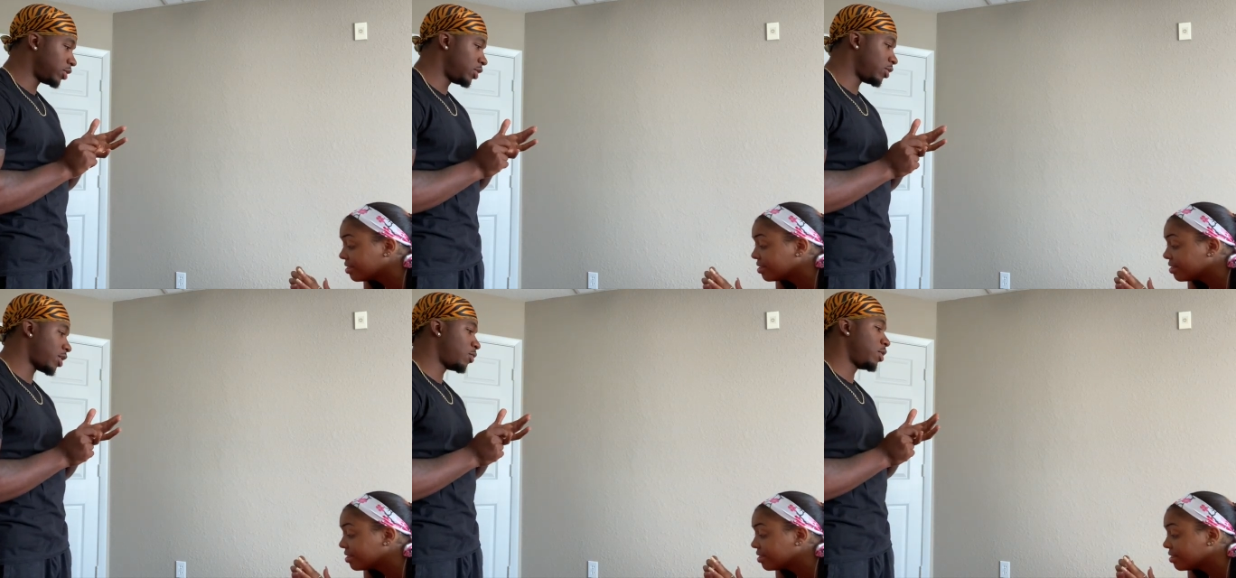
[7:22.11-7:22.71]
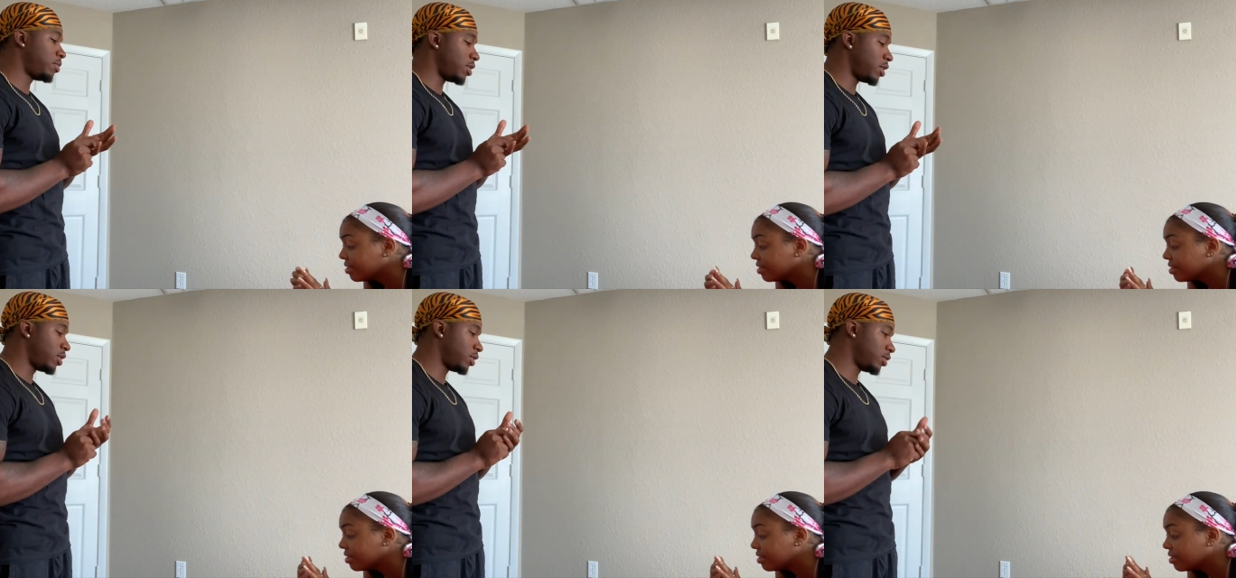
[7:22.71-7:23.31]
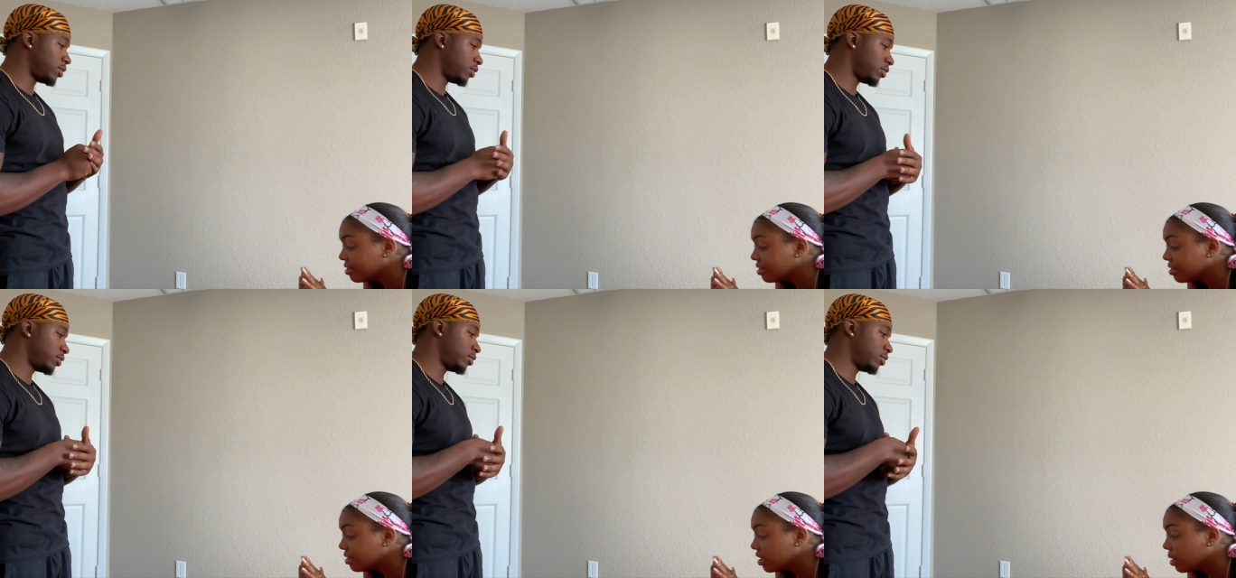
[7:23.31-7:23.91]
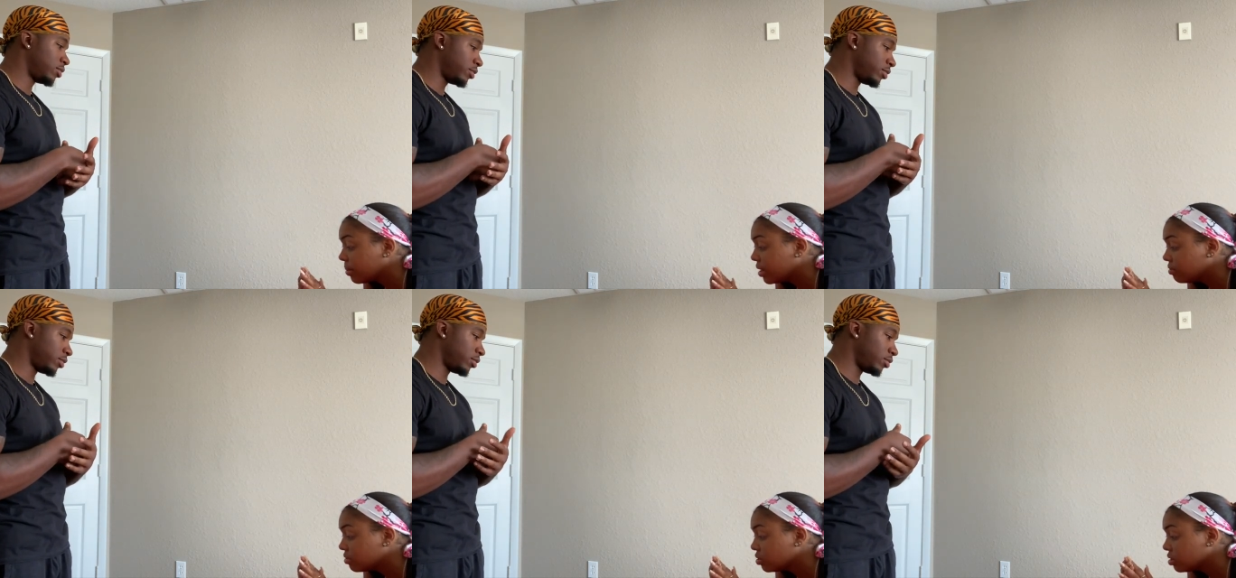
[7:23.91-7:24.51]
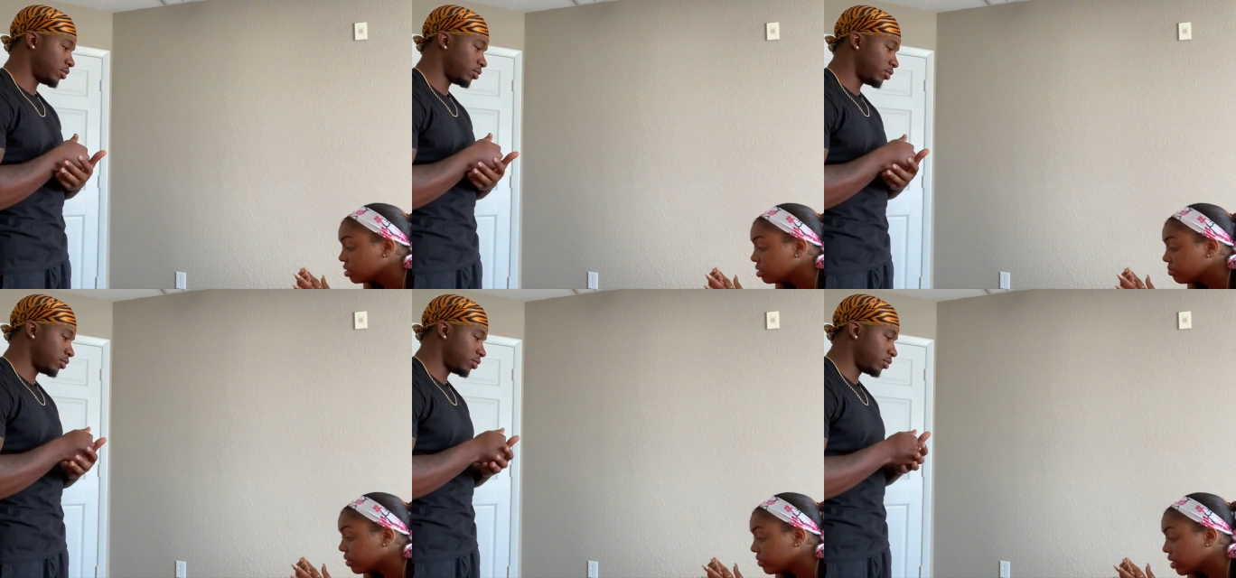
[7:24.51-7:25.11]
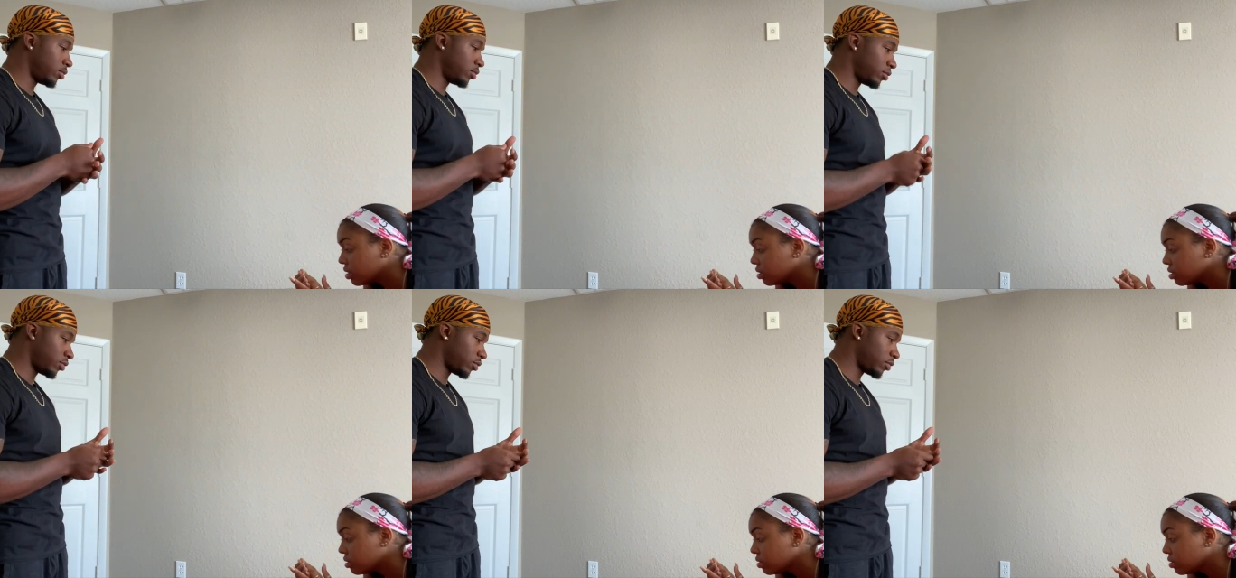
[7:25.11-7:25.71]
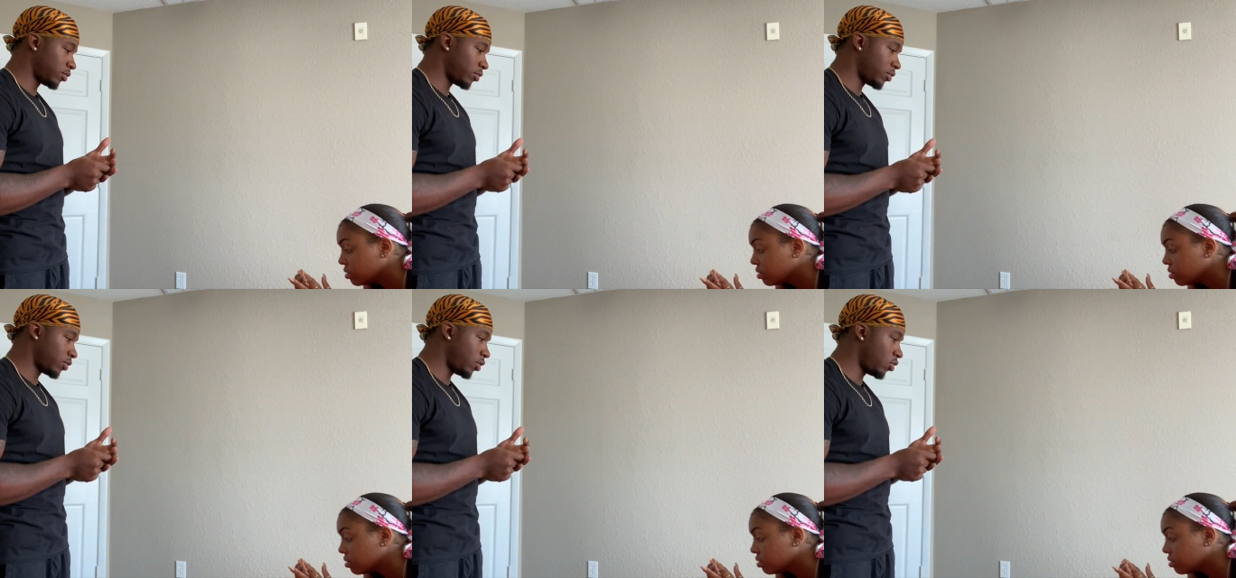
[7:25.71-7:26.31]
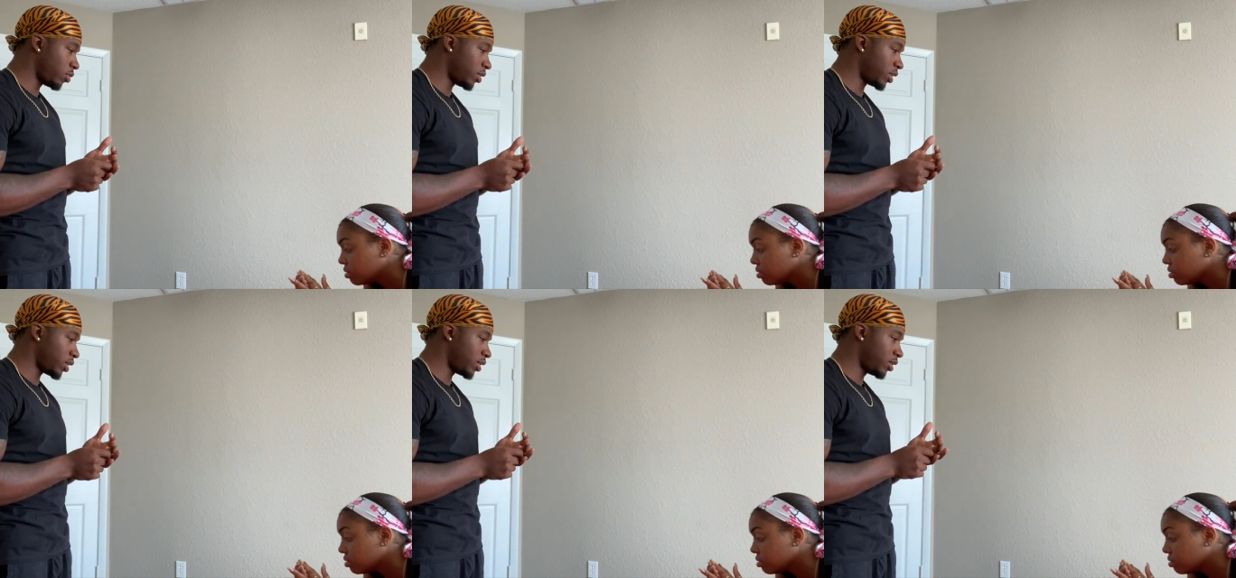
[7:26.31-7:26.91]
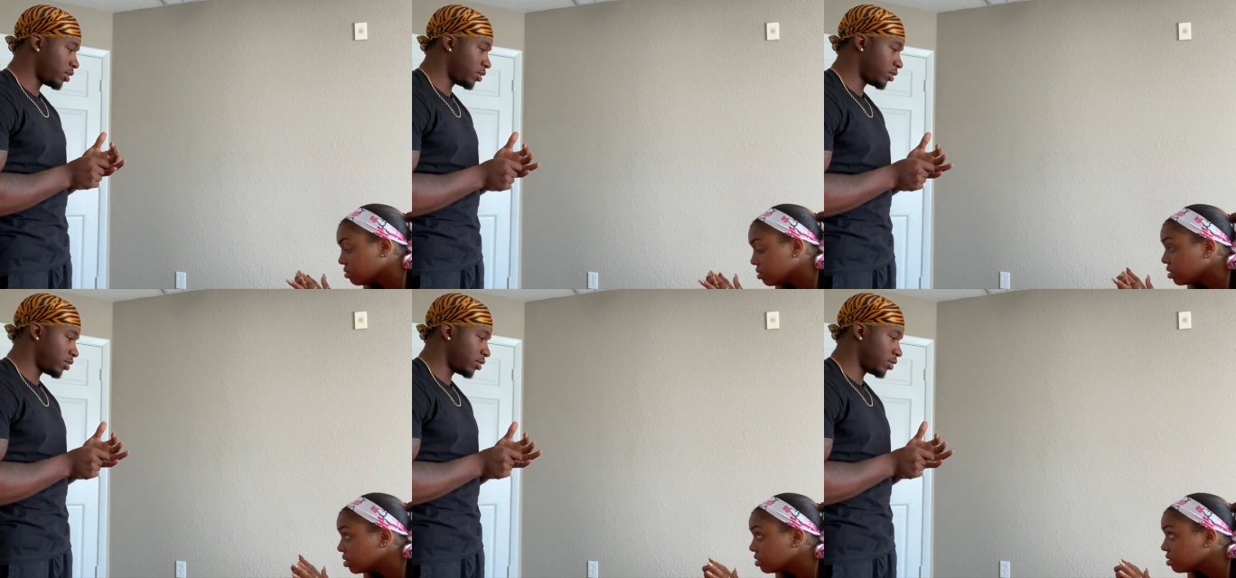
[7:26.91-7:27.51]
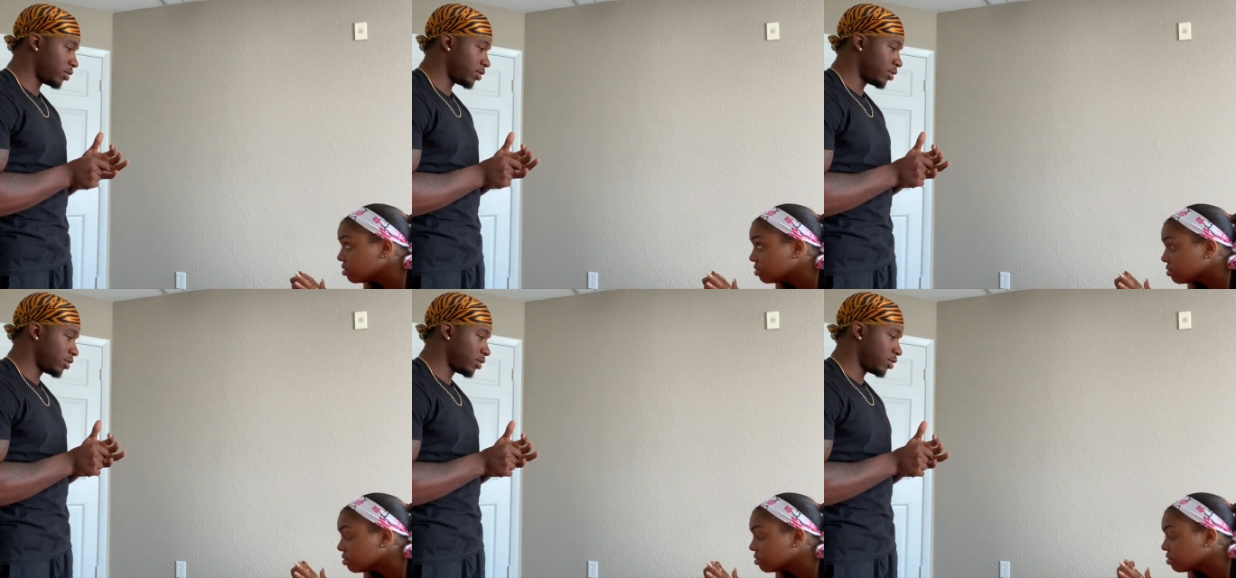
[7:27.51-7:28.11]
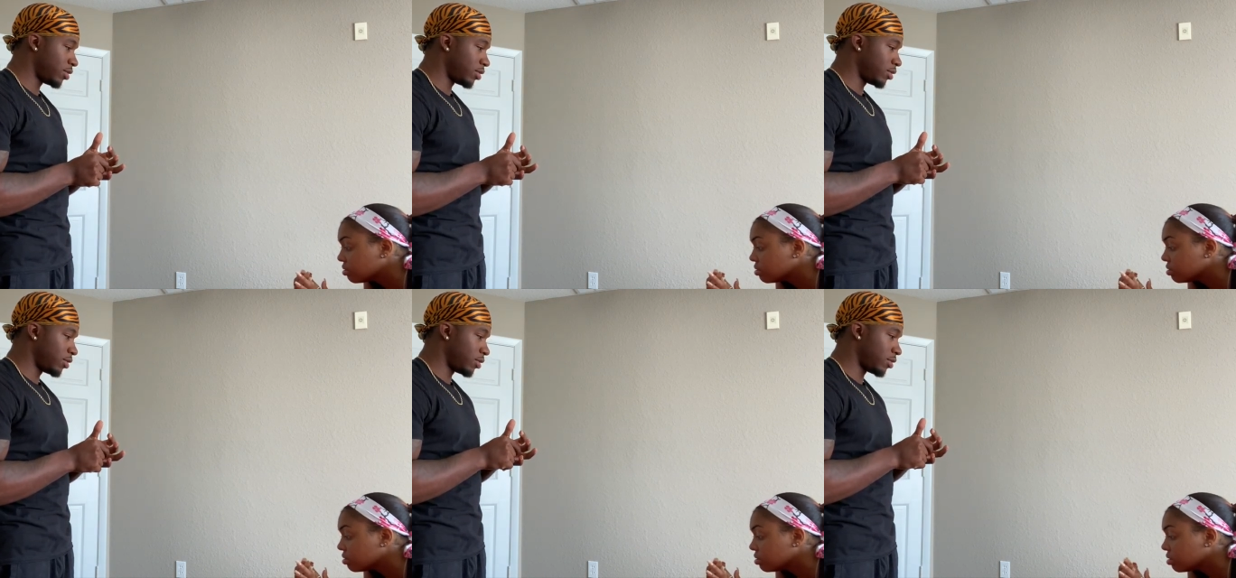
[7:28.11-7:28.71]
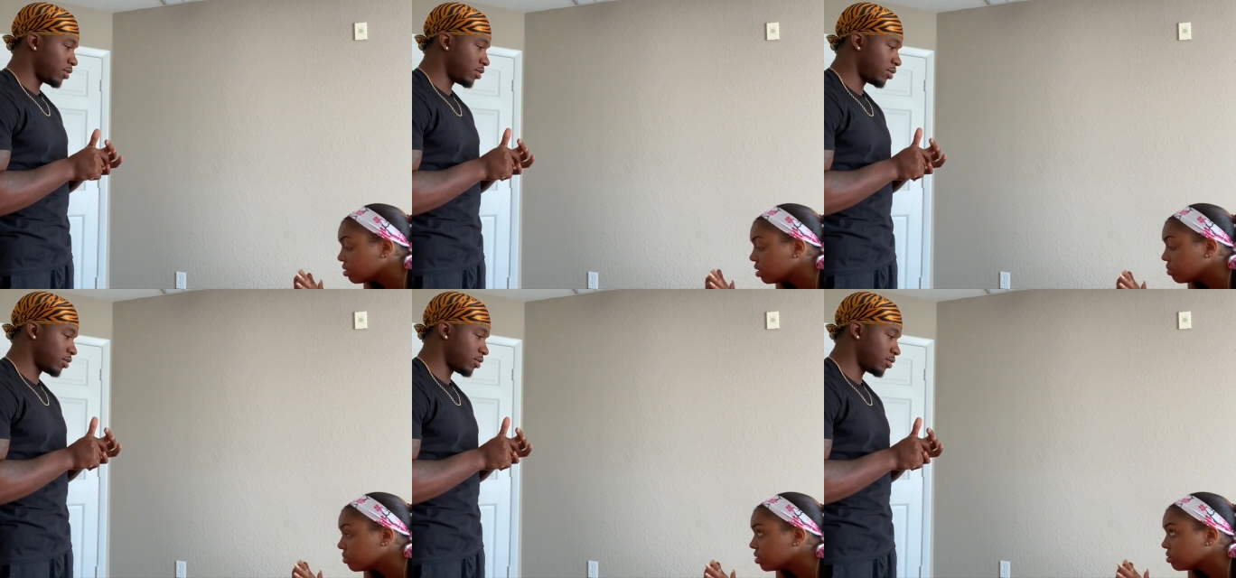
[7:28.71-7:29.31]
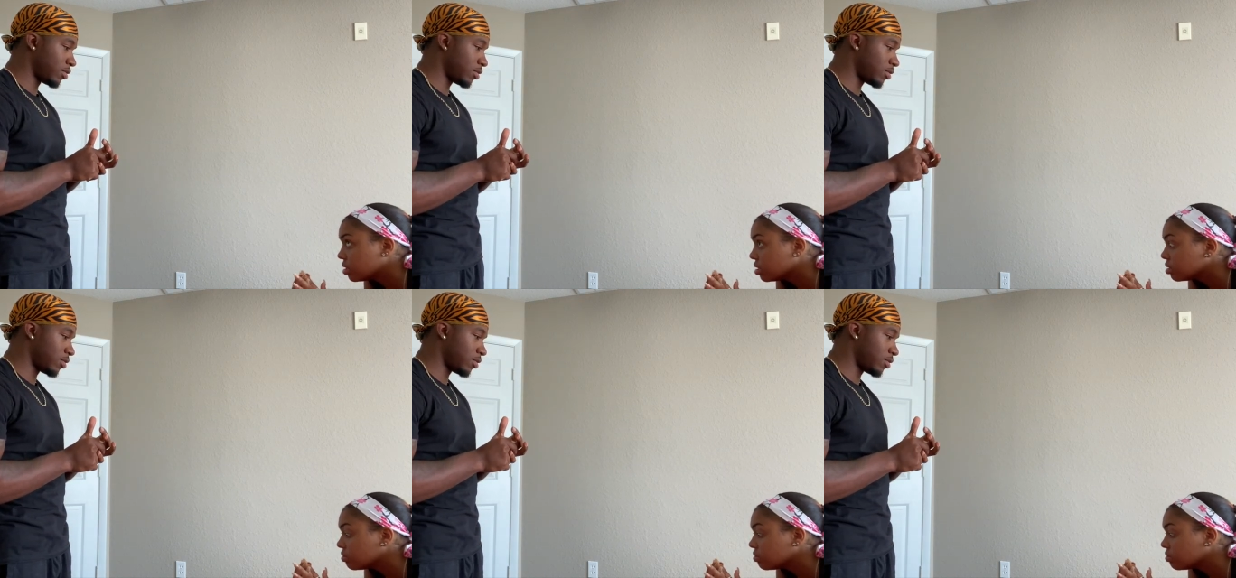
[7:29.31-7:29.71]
Speaker 1: to do that with me.
Speaker 2: Yeah, but I didn't want you to see my reaction. You would have been sad. Yes. I want no kids